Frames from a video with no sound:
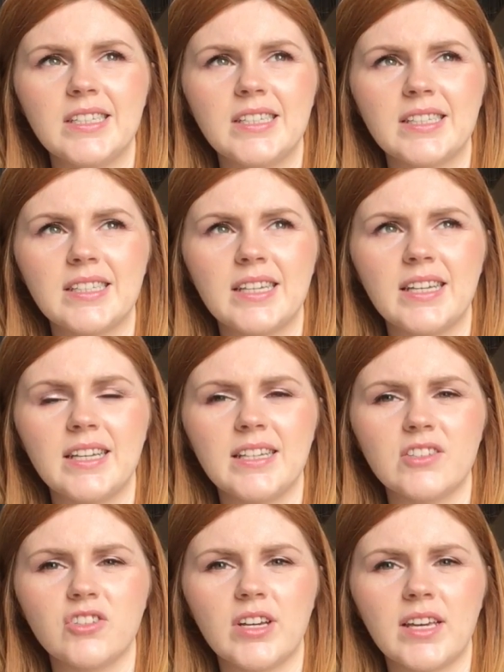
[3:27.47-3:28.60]

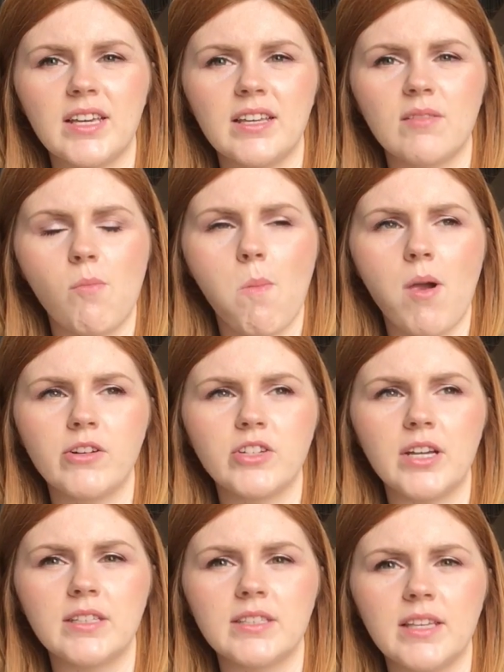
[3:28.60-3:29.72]
it's tricky. I
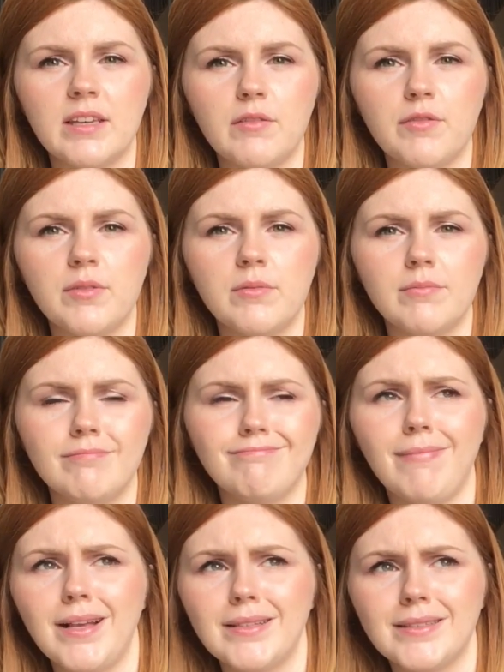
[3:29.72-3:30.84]
try and
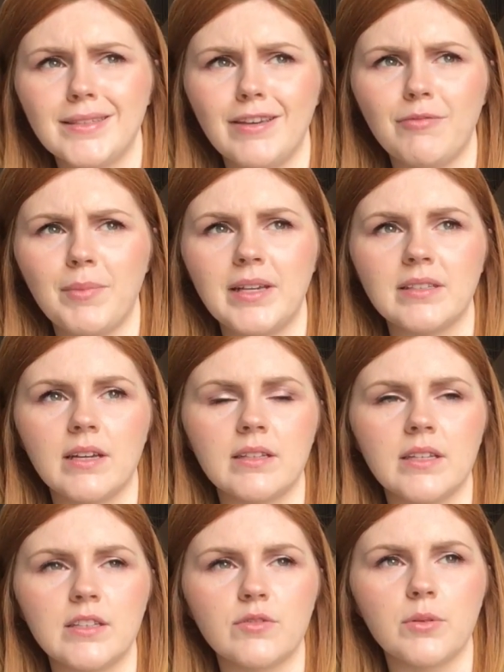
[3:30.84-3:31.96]
save my sick
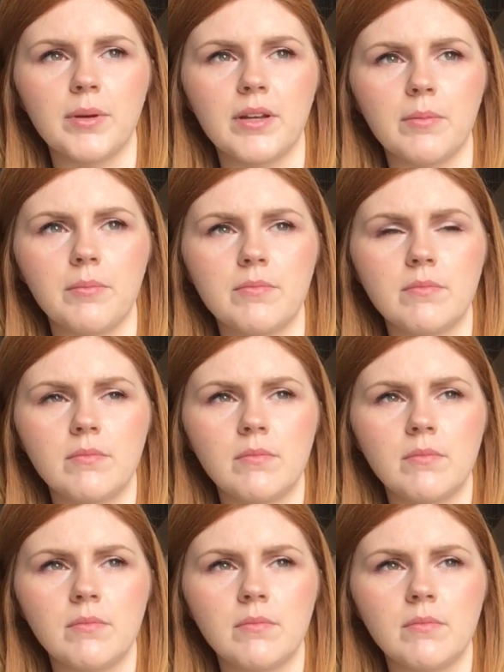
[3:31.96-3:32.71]
days for when I'm